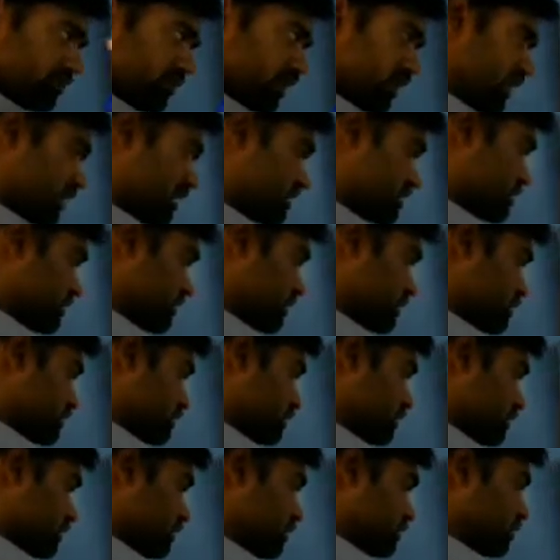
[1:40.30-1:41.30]
binary search?
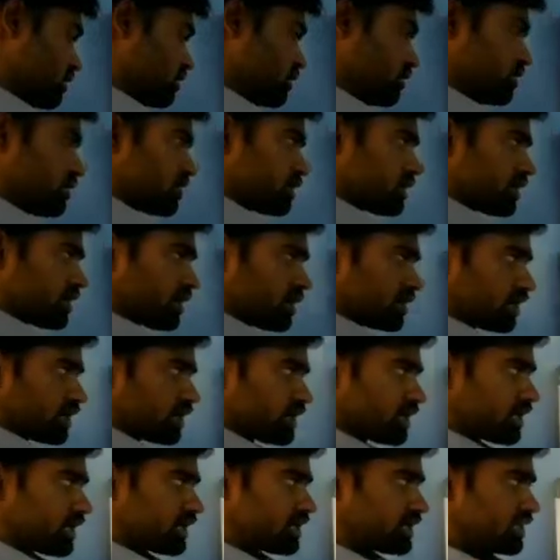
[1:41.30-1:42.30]
Read
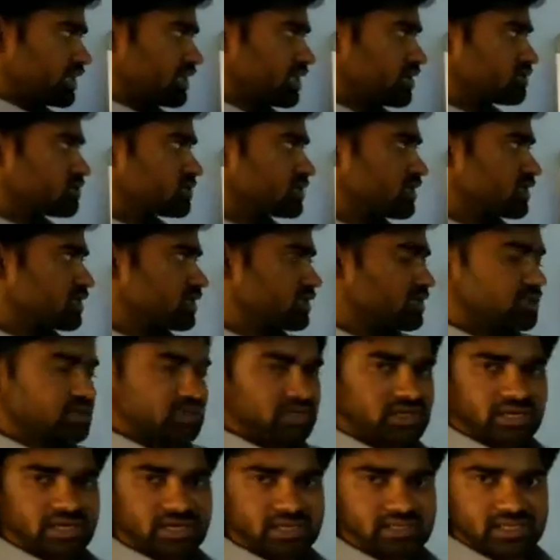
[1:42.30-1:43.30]

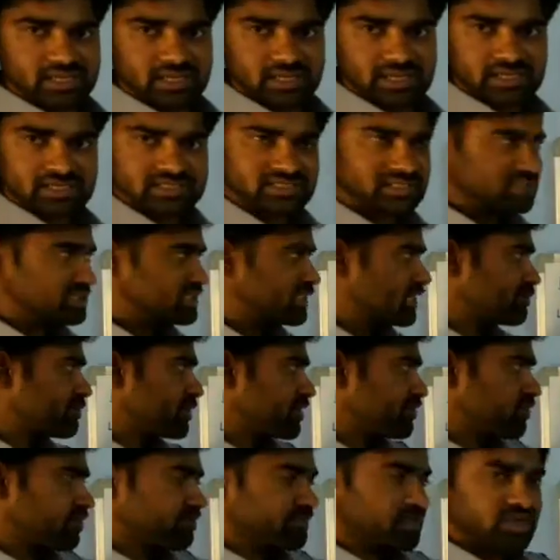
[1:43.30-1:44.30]
the search
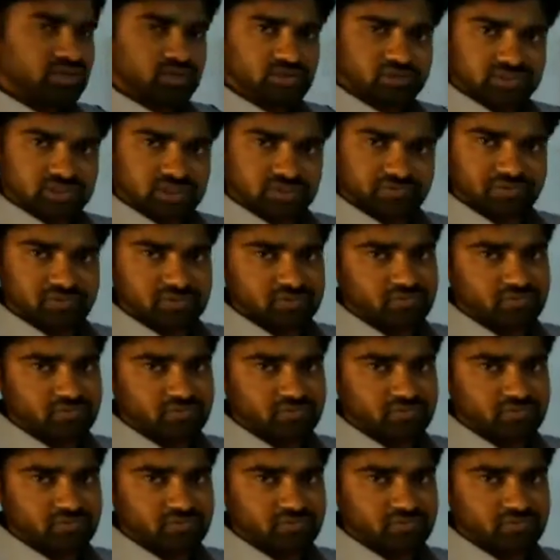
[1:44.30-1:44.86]
element from the user.